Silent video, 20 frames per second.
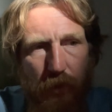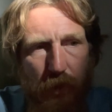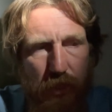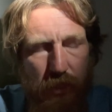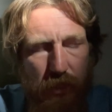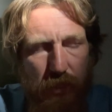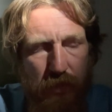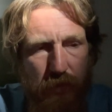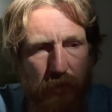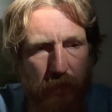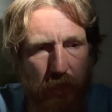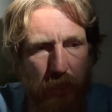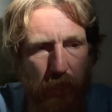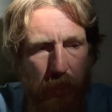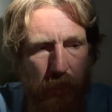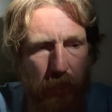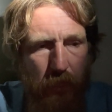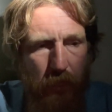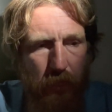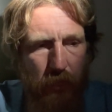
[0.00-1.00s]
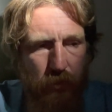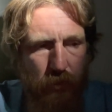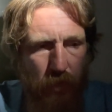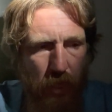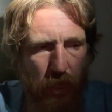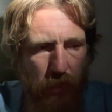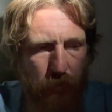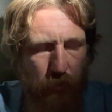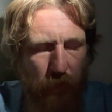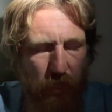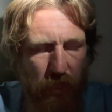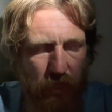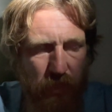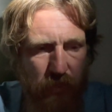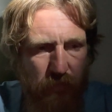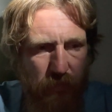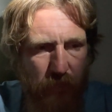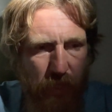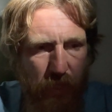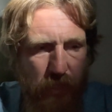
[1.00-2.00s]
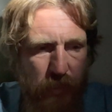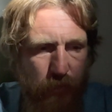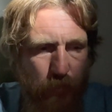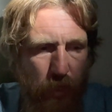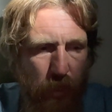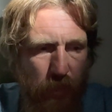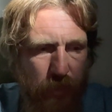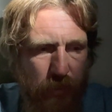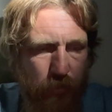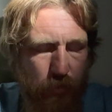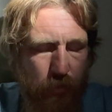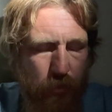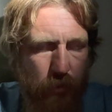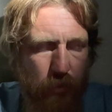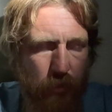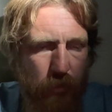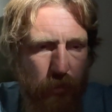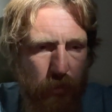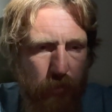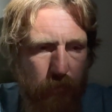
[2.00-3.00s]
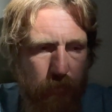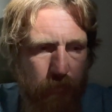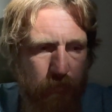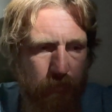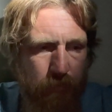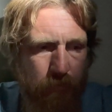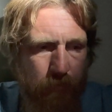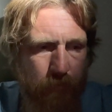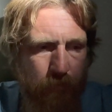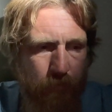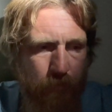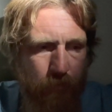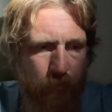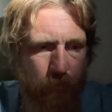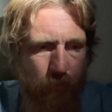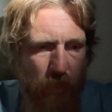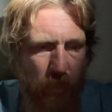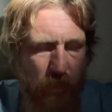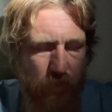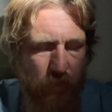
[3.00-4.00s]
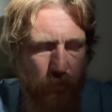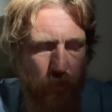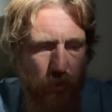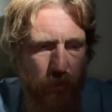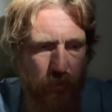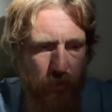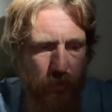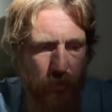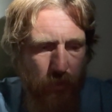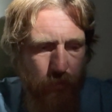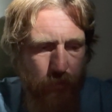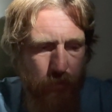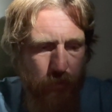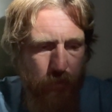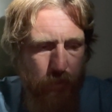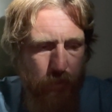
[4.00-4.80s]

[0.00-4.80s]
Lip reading: I just tried to make it as flat as possible, and that's where I slept.